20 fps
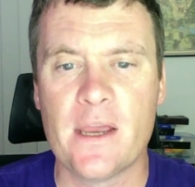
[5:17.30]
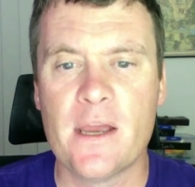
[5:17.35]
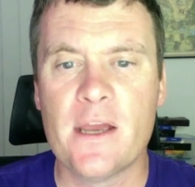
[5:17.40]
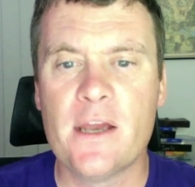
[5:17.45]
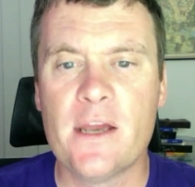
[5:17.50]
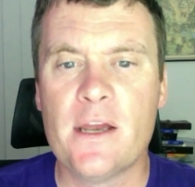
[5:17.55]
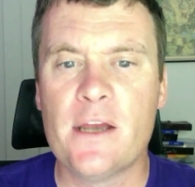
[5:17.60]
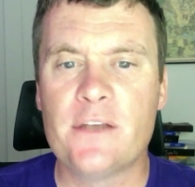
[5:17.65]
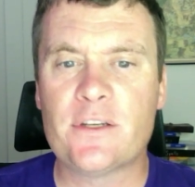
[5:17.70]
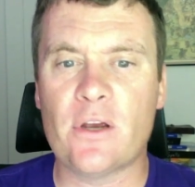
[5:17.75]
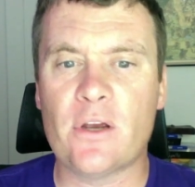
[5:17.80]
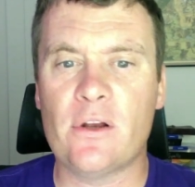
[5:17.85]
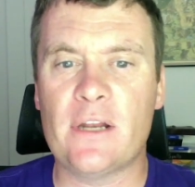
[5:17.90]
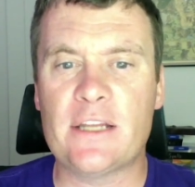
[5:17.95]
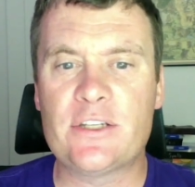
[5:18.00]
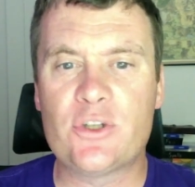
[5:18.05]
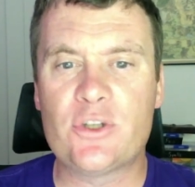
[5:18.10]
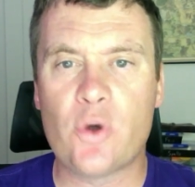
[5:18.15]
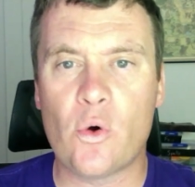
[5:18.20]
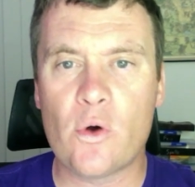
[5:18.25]
So
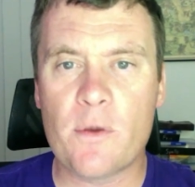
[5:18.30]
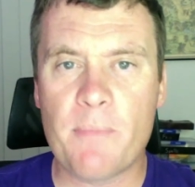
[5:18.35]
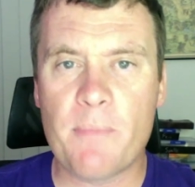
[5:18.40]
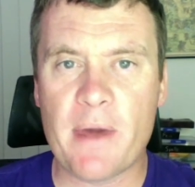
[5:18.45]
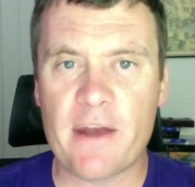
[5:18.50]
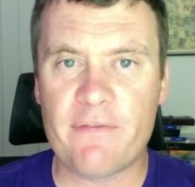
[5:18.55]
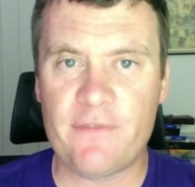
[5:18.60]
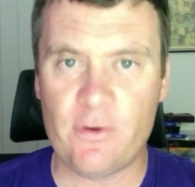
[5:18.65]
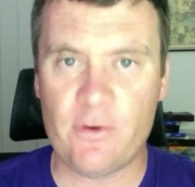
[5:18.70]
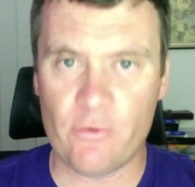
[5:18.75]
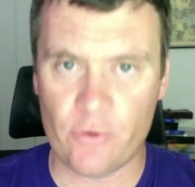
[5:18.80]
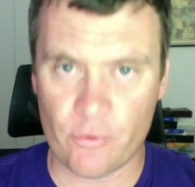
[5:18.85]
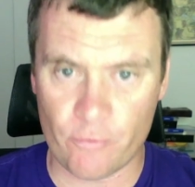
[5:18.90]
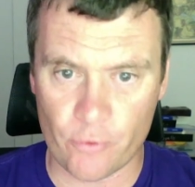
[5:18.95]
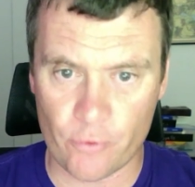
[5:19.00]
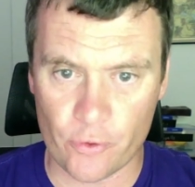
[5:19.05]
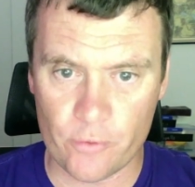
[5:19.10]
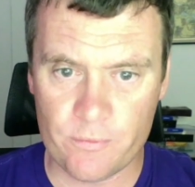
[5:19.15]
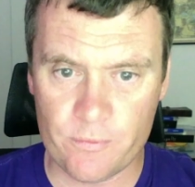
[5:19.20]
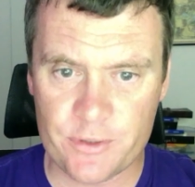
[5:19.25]
let's talk about a few of the
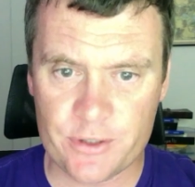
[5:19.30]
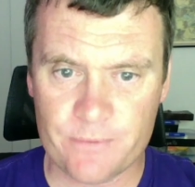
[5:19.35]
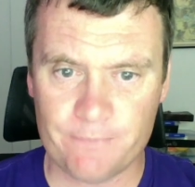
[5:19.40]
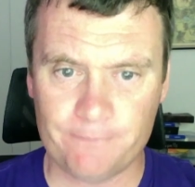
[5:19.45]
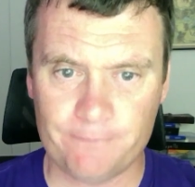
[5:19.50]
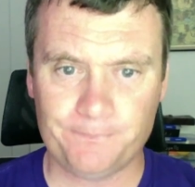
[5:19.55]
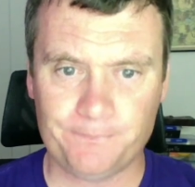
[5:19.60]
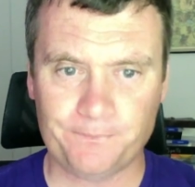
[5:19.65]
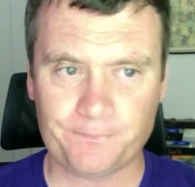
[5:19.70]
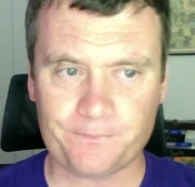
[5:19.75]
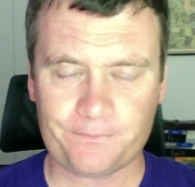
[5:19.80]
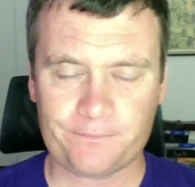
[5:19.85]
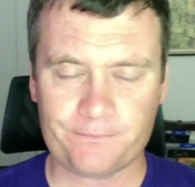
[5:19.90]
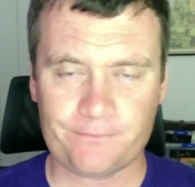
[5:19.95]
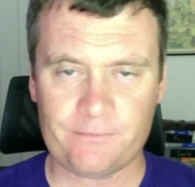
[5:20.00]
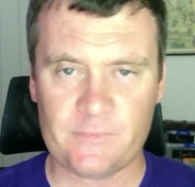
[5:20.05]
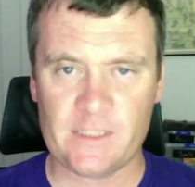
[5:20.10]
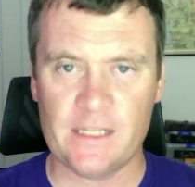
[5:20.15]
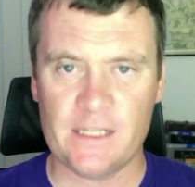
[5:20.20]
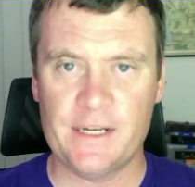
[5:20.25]
rooms,
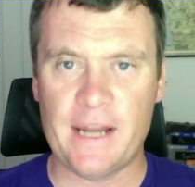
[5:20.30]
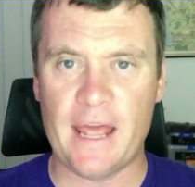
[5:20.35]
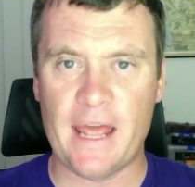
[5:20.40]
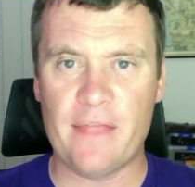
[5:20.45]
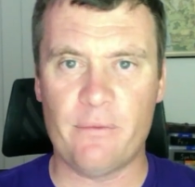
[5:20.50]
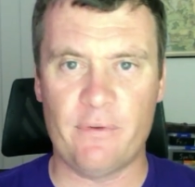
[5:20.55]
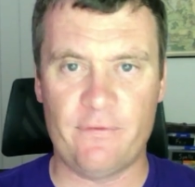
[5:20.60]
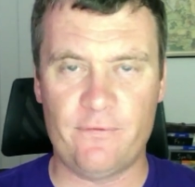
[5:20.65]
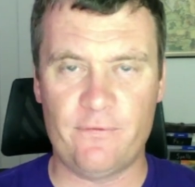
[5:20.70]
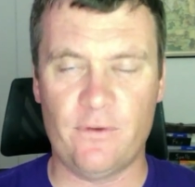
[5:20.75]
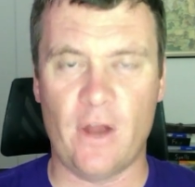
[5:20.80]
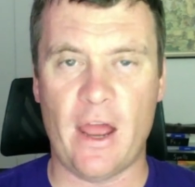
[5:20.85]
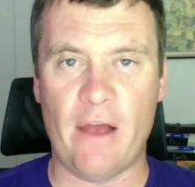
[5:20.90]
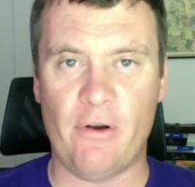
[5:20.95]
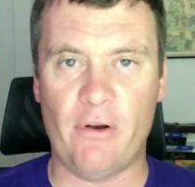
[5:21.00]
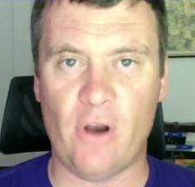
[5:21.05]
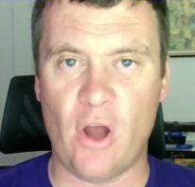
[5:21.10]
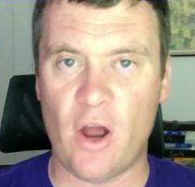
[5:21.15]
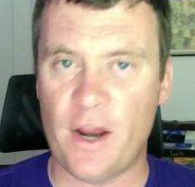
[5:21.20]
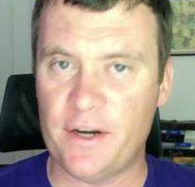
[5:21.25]
now that we've
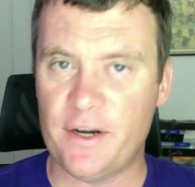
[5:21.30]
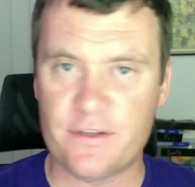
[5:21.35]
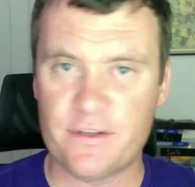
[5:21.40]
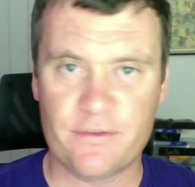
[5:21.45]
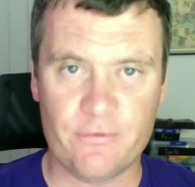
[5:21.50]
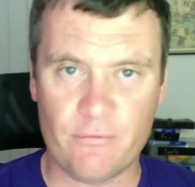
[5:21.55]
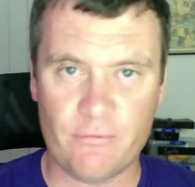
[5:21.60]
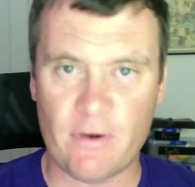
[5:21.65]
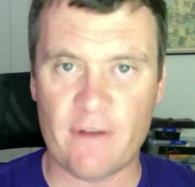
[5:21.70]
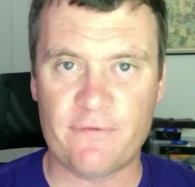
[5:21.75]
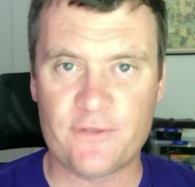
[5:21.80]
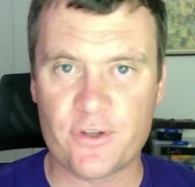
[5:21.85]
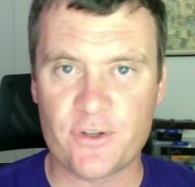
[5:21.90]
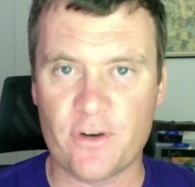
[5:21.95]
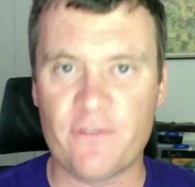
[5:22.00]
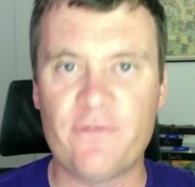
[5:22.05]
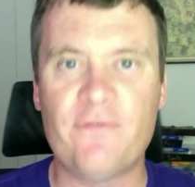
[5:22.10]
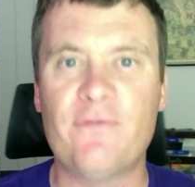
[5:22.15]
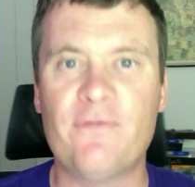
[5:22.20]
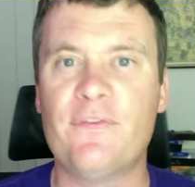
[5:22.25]
outlined the rough sort of
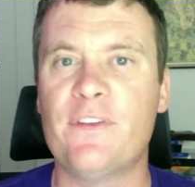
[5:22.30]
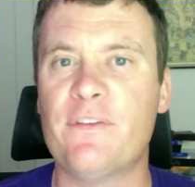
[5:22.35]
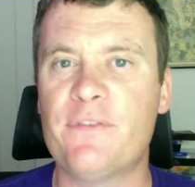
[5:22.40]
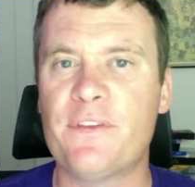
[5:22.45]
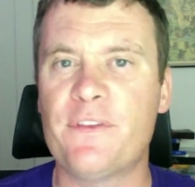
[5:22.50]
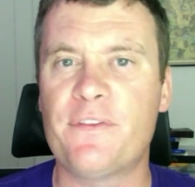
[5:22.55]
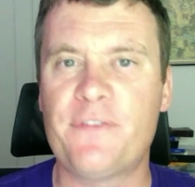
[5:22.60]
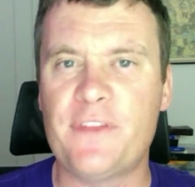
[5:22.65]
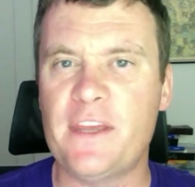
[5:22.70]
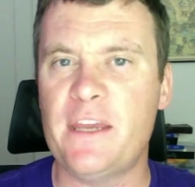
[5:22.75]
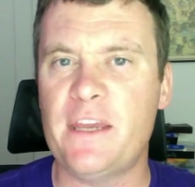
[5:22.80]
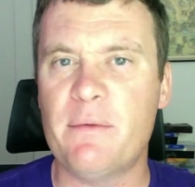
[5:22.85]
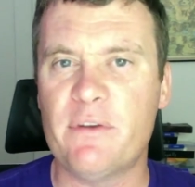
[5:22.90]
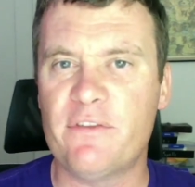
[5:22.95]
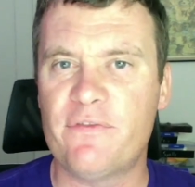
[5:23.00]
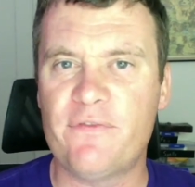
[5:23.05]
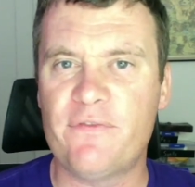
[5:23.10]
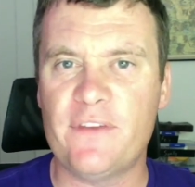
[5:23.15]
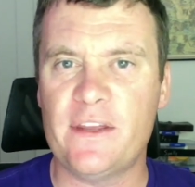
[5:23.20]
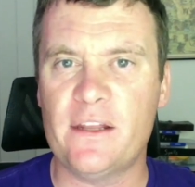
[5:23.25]
the theme and
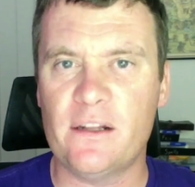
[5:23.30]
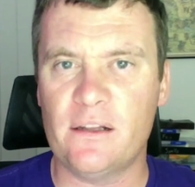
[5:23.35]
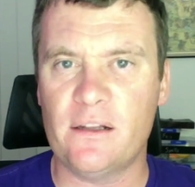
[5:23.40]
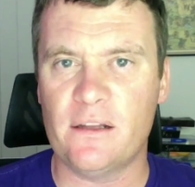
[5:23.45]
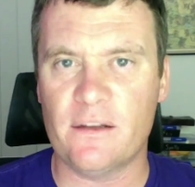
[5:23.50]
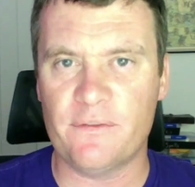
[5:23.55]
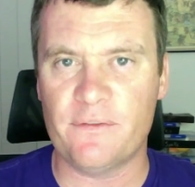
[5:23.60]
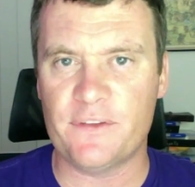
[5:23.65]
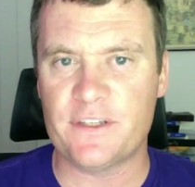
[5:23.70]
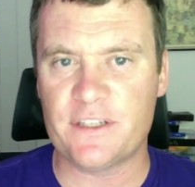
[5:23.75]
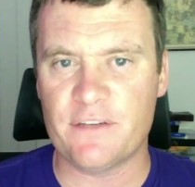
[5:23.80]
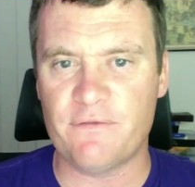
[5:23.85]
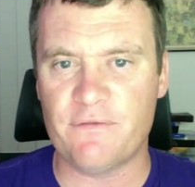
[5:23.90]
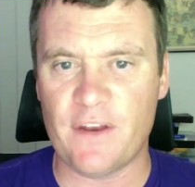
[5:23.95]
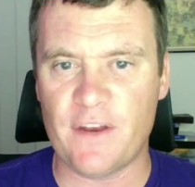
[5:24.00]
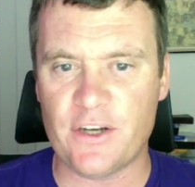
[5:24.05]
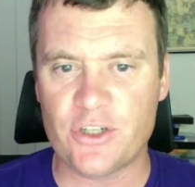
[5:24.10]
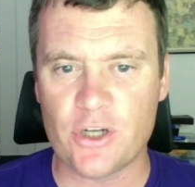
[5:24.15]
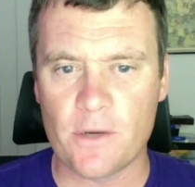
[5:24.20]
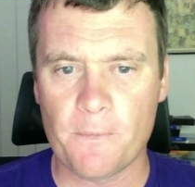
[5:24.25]
feel of this
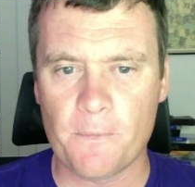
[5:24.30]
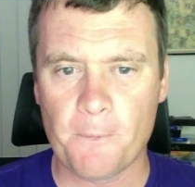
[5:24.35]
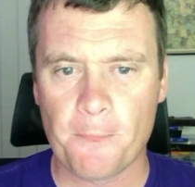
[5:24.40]
adventure.